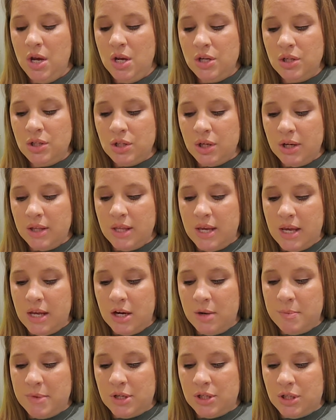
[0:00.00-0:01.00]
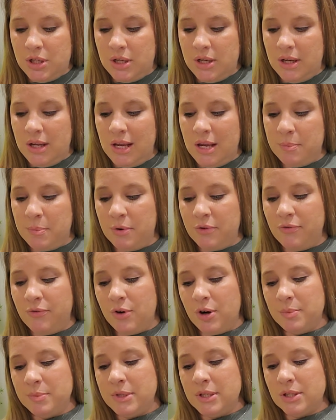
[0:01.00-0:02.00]
During the intermission, he
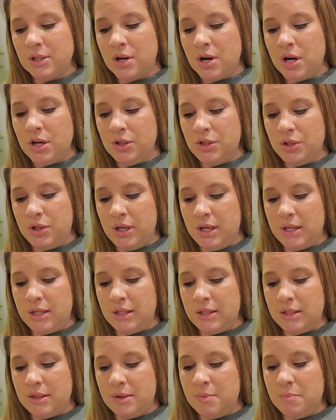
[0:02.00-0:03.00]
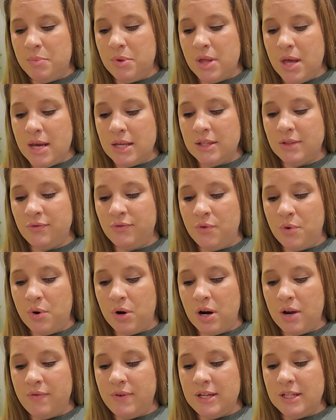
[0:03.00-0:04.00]
performed his card tricks, plus
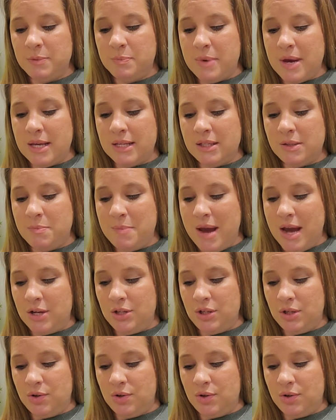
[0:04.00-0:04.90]
4 of his best magic